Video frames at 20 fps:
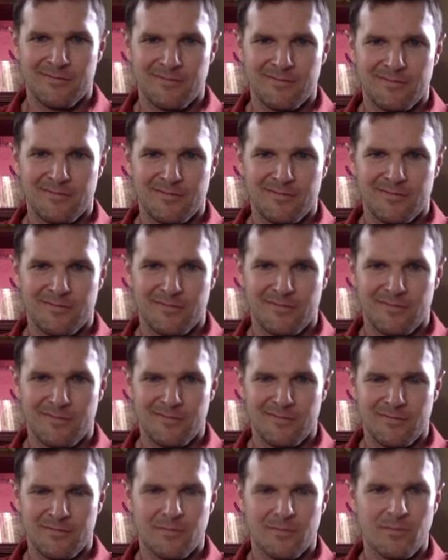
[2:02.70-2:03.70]

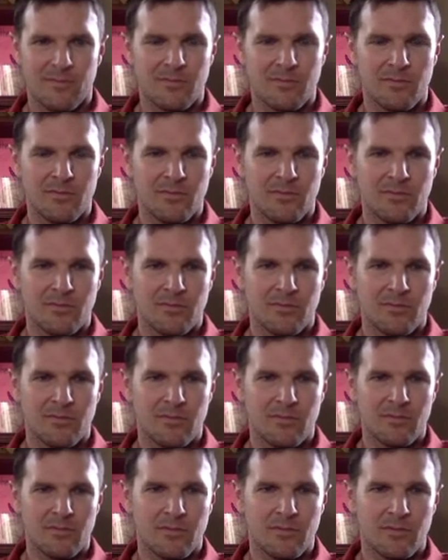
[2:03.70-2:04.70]

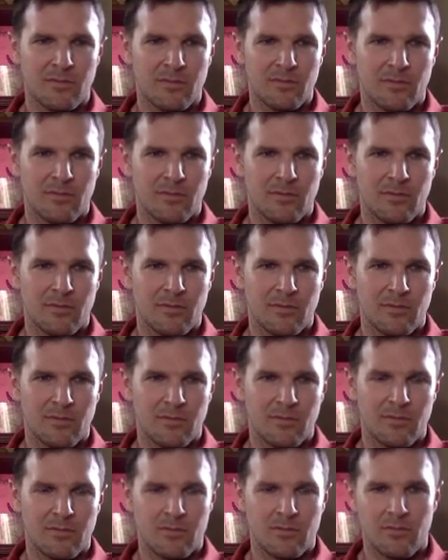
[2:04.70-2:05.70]

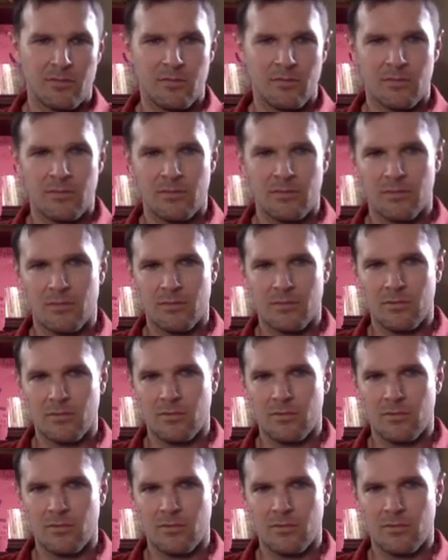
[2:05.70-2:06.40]
(silent)